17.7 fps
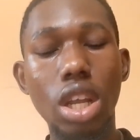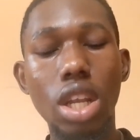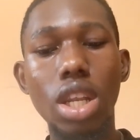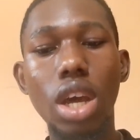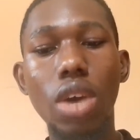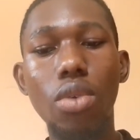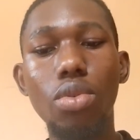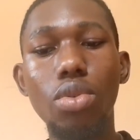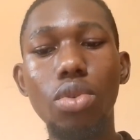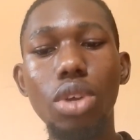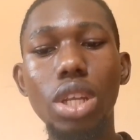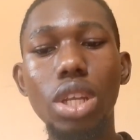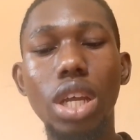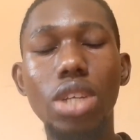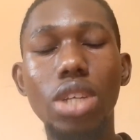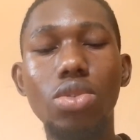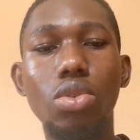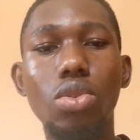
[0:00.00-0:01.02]
Now, knowing
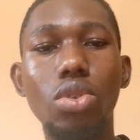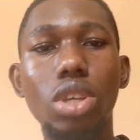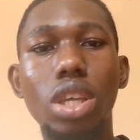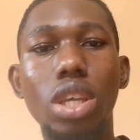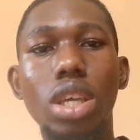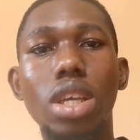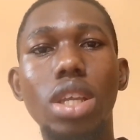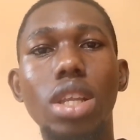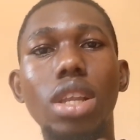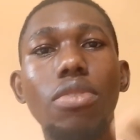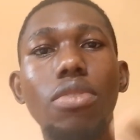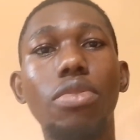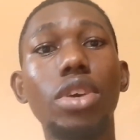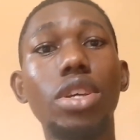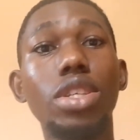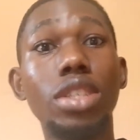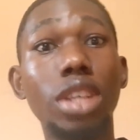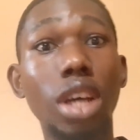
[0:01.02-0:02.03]
that, okay,
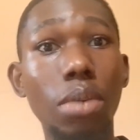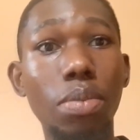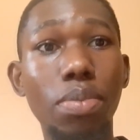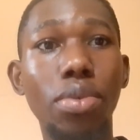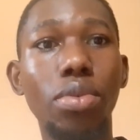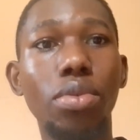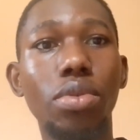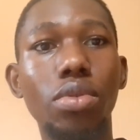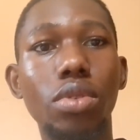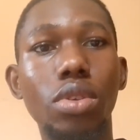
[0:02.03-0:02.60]
for example,